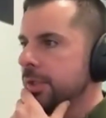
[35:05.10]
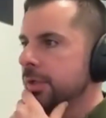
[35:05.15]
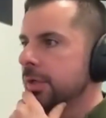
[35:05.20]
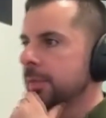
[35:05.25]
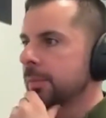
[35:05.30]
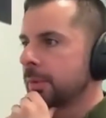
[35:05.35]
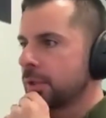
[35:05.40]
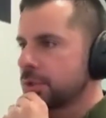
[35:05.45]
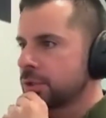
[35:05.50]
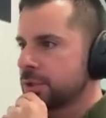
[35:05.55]

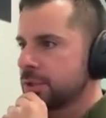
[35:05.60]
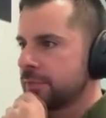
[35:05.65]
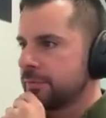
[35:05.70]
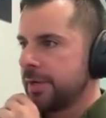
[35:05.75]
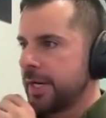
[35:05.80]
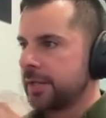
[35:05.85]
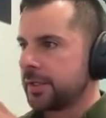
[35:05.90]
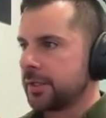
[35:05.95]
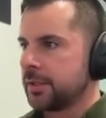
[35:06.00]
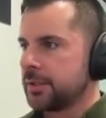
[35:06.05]
So a
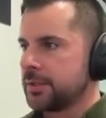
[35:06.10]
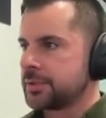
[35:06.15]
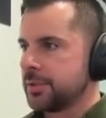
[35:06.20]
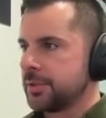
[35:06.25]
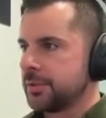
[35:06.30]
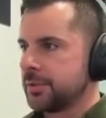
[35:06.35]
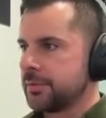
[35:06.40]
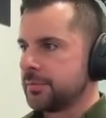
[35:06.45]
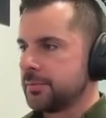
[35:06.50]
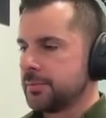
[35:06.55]
merchant of record,
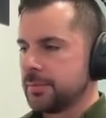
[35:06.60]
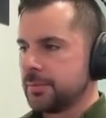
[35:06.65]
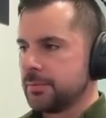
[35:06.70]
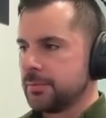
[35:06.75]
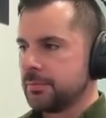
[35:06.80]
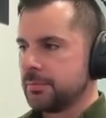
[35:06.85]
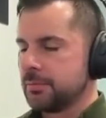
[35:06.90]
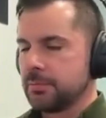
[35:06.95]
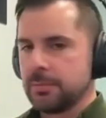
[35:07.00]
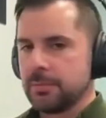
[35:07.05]
so if
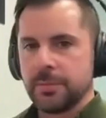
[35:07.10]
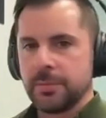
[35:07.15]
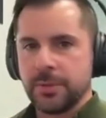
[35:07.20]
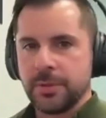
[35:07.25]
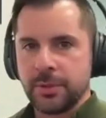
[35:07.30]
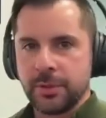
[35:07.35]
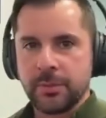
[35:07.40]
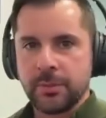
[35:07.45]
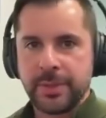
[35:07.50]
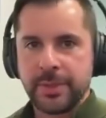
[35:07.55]

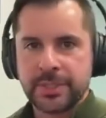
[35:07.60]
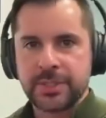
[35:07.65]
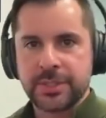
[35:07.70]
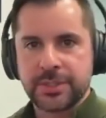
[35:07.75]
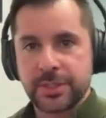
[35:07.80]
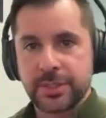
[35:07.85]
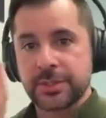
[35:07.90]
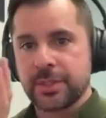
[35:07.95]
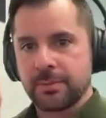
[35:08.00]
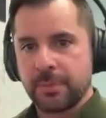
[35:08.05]
your
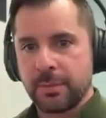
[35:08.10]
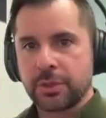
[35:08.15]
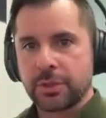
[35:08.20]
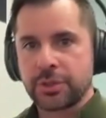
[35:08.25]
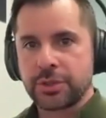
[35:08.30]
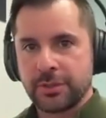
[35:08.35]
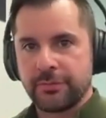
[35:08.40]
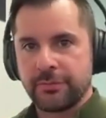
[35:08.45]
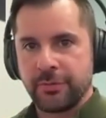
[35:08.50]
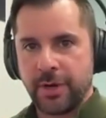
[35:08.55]
business is a
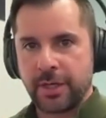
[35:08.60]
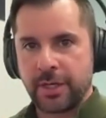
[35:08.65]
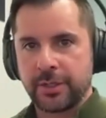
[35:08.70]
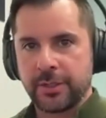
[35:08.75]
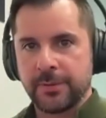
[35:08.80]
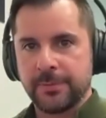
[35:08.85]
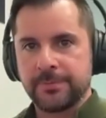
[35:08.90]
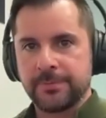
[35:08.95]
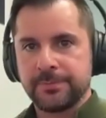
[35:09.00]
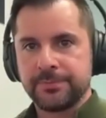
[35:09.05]
merchant of
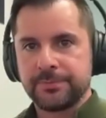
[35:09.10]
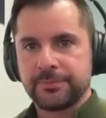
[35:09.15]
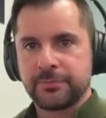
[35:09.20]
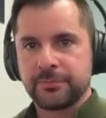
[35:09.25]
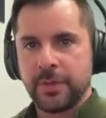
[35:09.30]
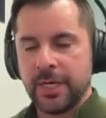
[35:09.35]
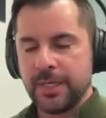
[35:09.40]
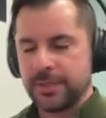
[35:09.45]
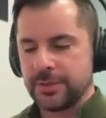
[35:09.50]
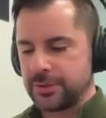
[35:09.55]
record,
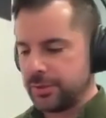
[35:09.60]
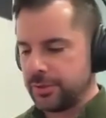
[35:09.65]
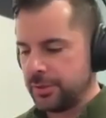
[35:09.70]
right?